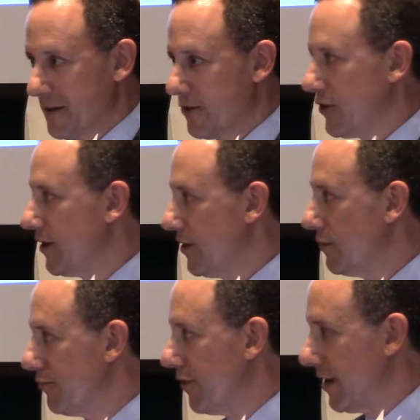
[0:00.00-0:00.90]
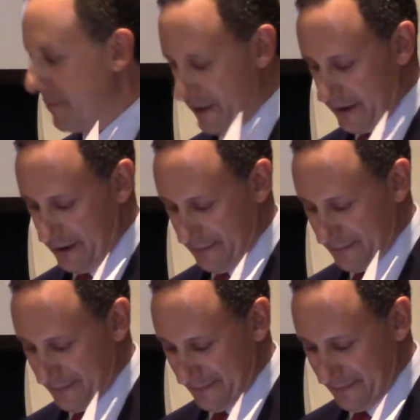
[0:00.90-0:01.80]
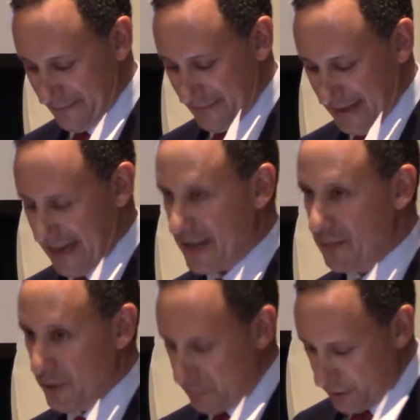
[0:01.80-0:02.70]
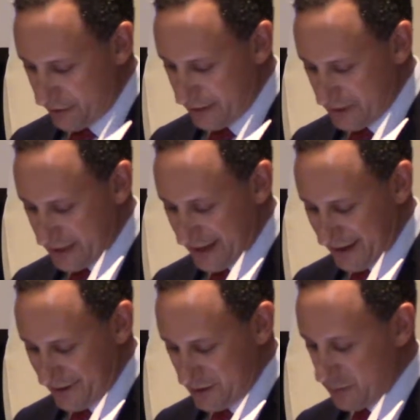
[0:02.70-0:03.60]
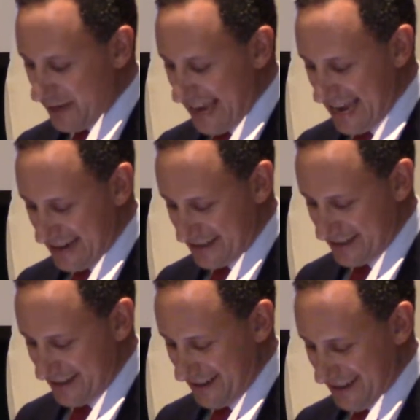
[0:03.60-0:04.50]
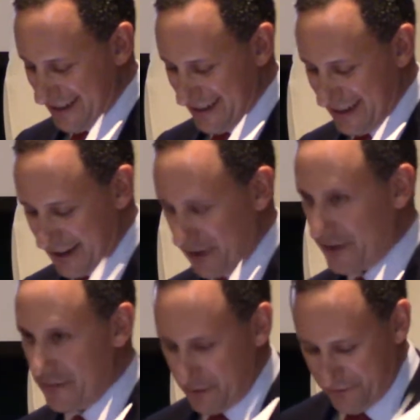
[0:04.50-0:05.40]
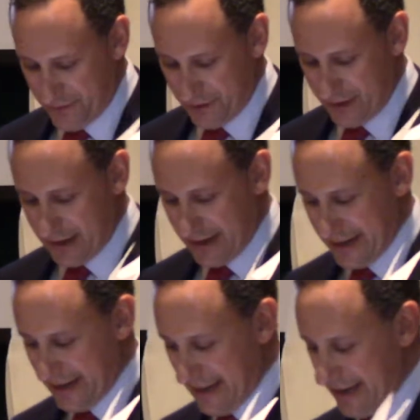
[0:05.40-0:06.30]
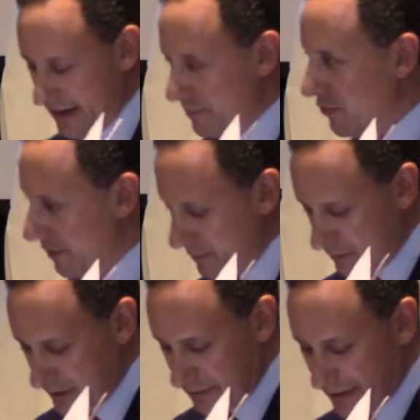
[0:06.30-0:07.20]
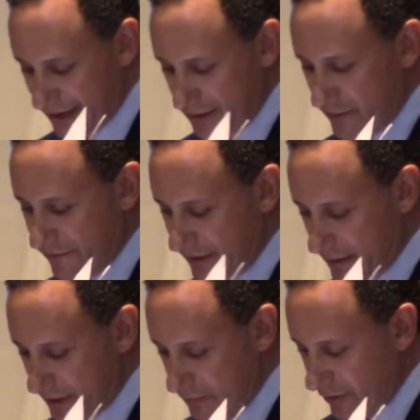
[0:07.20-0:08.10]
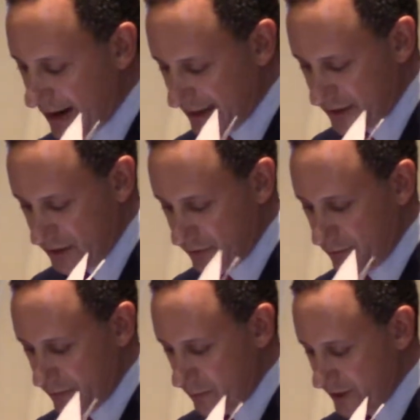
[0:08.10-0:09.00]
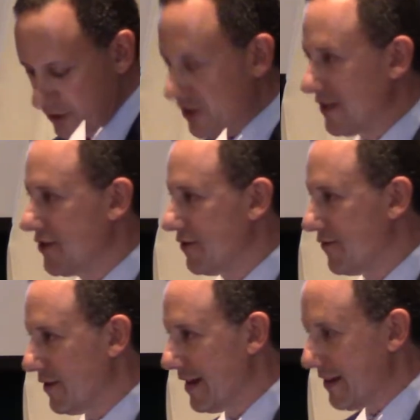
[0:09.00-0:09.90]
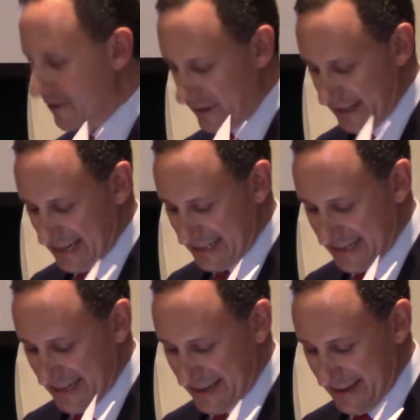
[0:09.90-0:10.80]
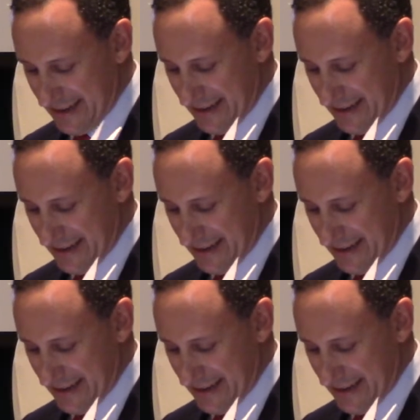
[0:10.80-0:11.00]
She had no primary. As per program standards, we acted. I called the referral line. An appointment was made with Family Practice Group in Winchester for later in that day.